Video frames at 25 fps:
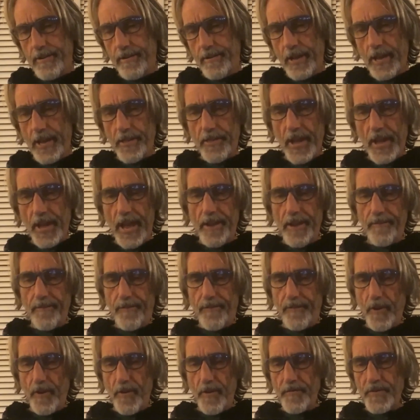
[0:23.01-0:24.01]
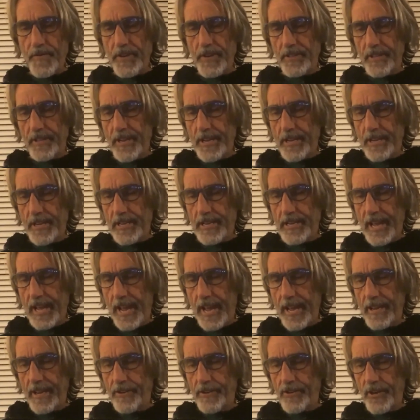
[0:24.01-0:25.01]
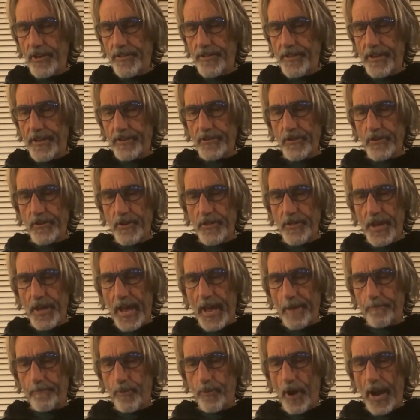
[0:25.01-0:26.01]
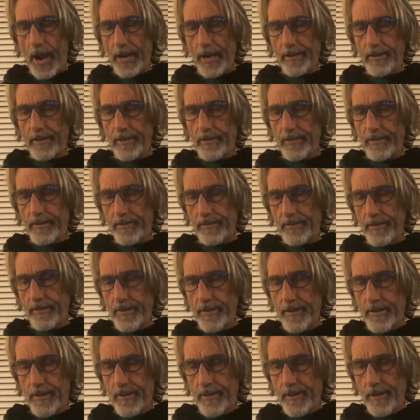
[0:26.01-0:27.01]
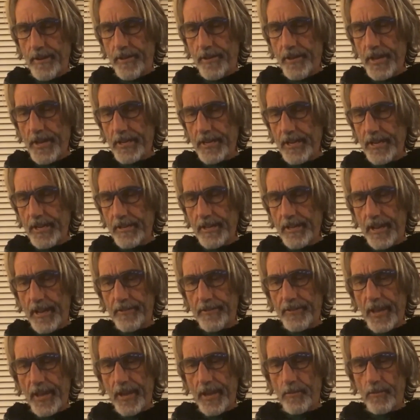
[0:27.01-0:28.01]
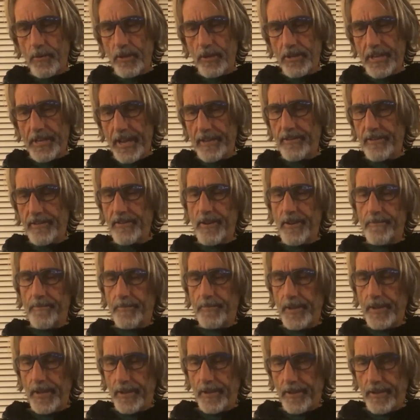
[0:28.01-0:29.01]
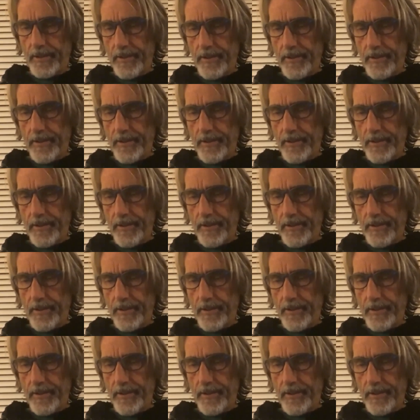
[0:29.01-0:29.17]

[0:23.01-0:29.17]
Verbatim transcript: They then fervently engage in this or that practice, thinking that they will get something.